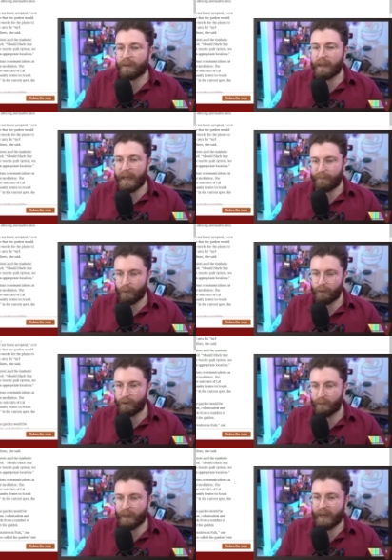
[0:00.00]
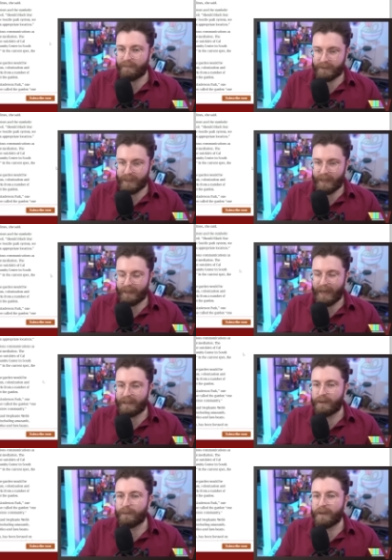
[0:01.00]
have heard what I've said
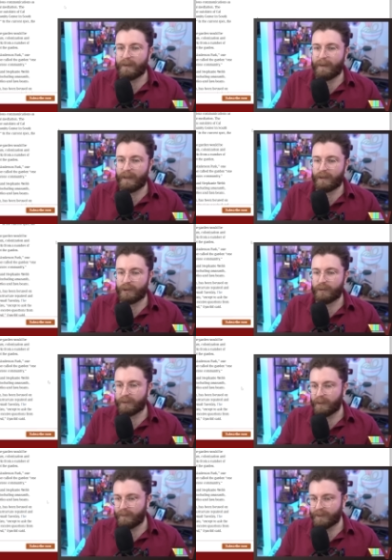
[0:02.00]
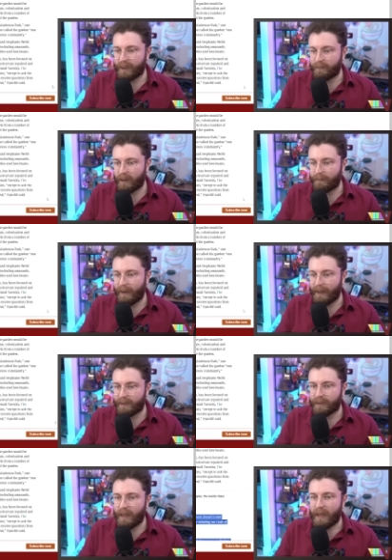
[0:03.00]
and you think my issues can be summed up
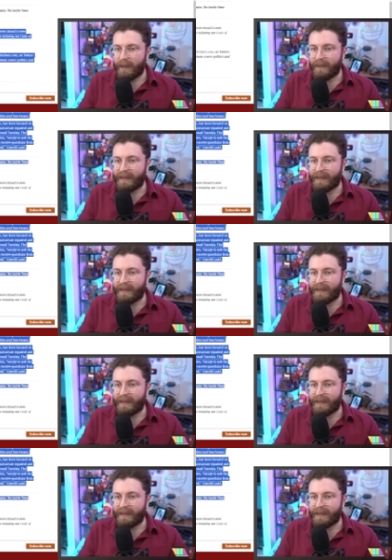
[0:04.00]
as they